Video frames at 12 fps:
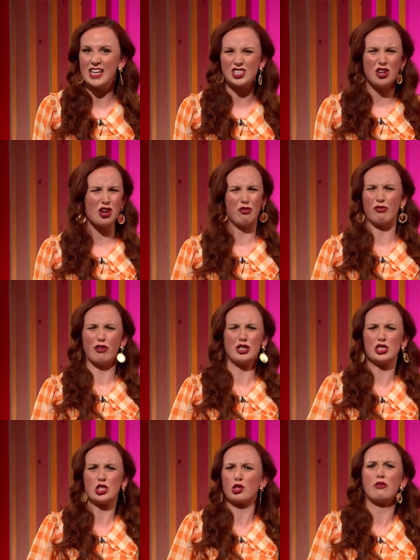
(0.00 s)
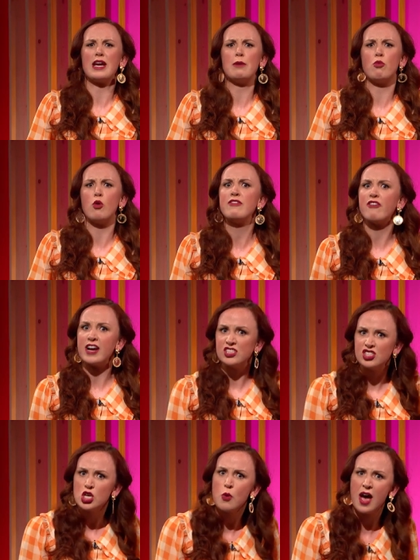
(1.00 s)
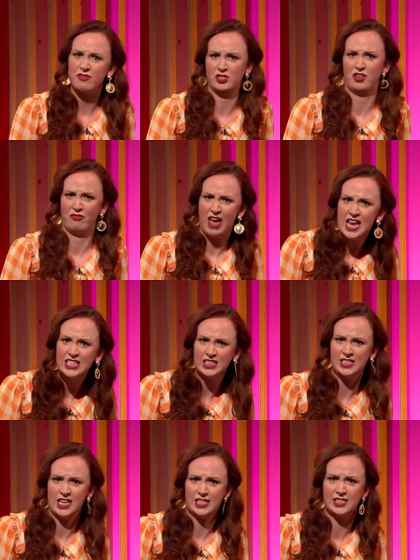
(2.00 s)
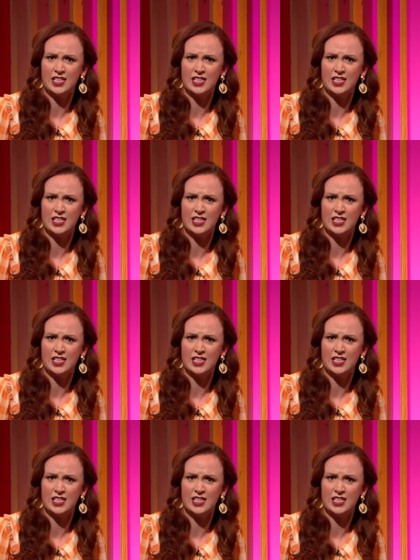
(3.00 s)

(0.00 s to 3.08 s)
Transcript: It's not your first three boyfriends. You have to face this.